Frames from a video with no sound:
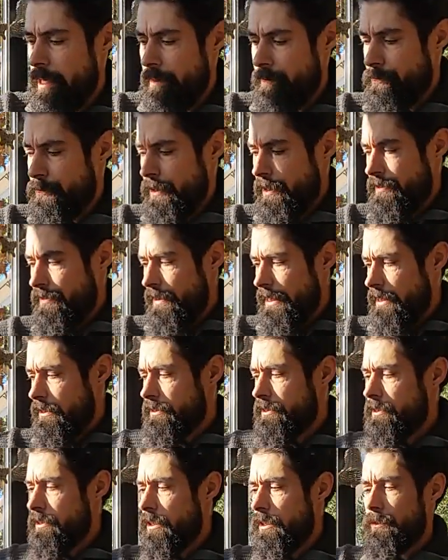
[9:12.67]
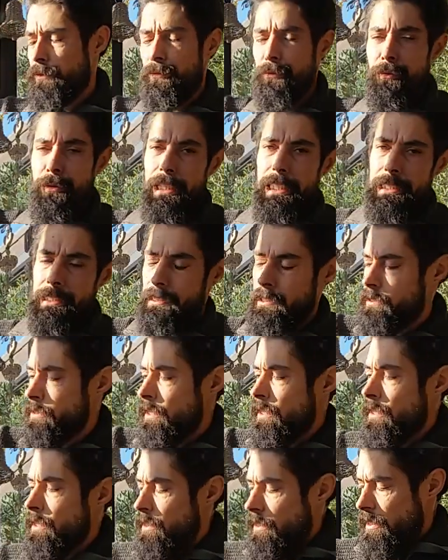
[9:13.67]
time for your fingers not to freeze.
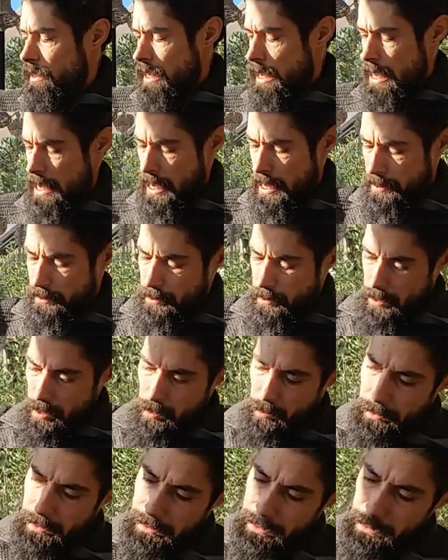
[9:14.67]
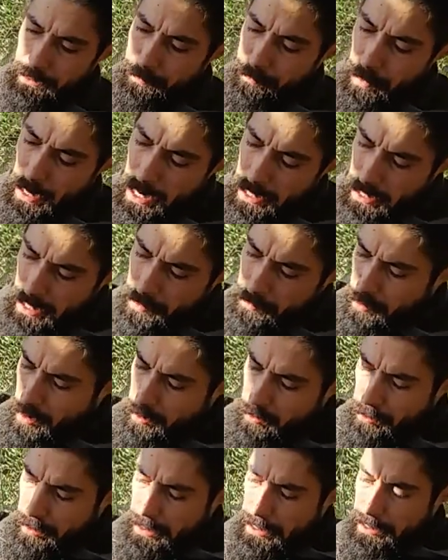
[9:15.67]
And with this pack I'm
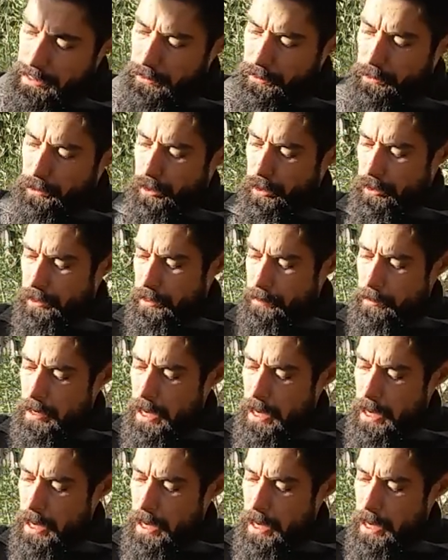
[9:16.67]
not really concerned